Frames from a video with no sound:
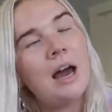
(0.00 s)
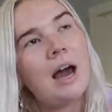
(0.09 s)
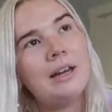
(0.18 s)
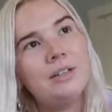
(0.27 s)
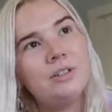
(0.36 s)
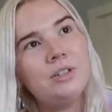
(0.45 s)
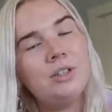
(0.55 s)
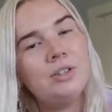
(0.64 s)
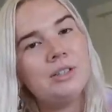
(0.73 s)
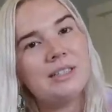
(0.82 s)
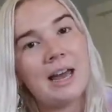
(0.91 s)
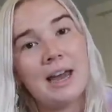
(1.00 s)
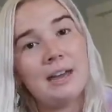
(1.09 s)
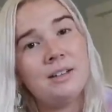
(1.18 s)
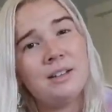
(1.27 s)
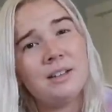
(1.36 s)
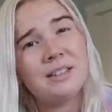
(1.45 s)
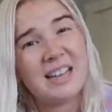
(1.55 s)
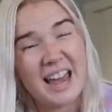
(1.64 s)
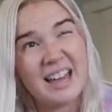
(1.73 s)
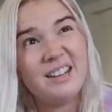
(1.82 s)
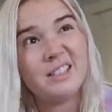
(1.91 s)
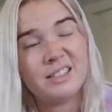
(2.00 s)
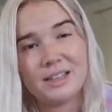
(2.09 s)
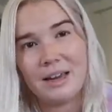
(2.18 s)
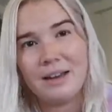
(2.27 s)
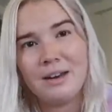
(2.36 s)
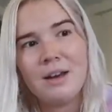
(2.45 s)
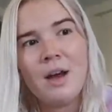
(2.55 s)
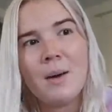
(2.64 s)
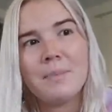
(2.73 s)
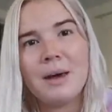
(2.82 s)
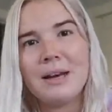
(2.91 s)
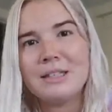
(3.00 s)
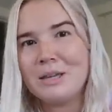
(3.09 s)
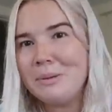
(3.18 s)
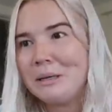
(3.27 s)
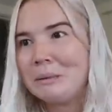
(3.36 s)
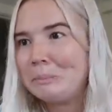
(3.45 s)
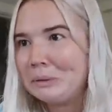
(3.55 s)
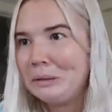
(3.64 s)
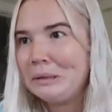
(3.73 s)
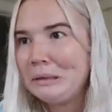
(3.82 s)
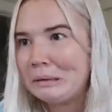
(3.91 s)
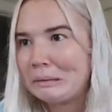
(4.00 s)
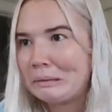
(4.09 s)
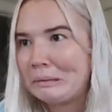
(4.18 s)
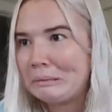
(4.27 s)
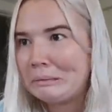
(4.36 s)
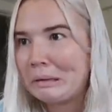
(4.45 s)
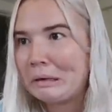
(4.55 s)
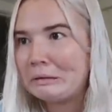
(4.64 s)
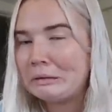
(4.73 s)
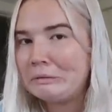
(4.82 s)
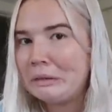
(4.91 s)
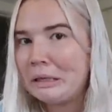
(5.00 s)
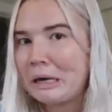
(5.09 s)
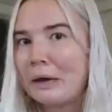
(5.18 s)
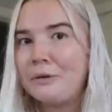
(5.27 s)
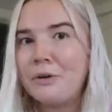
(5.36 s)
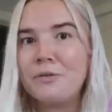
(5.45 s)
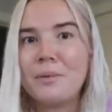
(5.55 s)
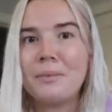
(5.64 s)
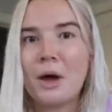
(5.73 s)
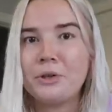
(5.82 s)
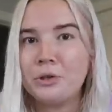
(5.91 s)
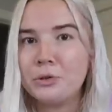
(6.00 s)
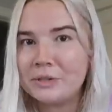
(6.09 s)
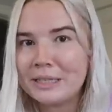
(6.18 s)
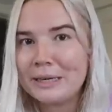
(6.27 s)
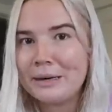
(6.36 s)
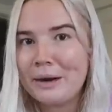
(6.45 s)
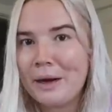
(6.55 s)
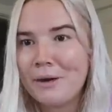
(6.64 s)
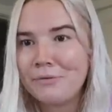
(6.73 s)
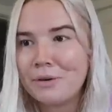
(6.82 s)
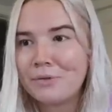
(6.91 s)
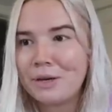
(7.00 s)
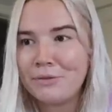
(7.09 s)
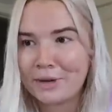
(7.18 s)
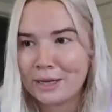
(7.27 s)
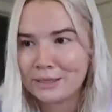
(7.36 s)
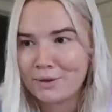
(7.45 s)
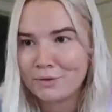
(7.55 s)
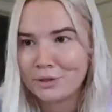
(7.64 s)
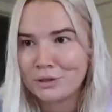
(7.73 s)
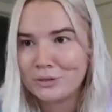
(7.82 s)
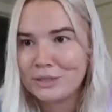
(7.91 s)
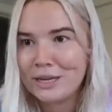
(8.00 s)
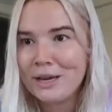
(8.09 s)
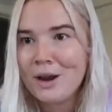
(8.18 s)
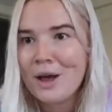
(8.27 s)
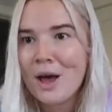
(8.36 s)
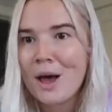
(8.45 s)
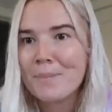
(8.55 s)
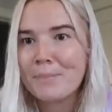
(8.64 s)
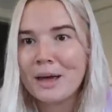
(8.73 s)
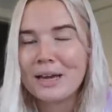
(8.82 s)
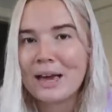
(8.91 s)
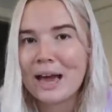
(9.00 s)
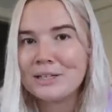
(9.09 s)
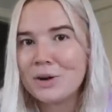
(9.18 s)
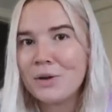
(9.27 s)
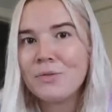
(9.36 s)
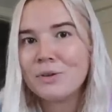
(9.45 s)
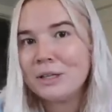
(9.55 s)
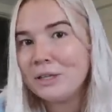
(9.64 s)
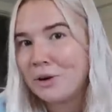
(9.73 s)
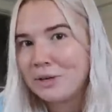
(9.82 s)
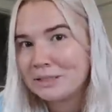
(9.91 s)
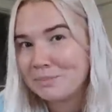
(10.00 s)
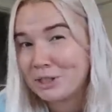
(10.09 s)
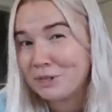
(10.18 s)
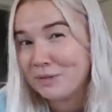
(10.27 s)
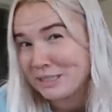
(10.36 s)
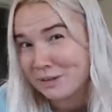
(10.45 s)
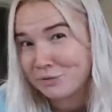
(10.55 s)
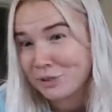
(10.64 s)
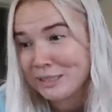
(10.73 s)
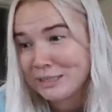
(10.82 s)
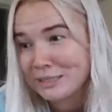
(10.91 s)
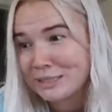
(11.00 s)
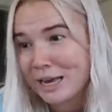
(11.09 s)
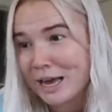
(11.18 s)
I used to use Tend Skin, but to be completely honest, I just feel like, I don't know if I'm not using it enough, if any of you guys have ever used it, but I don't really notice much of a difference.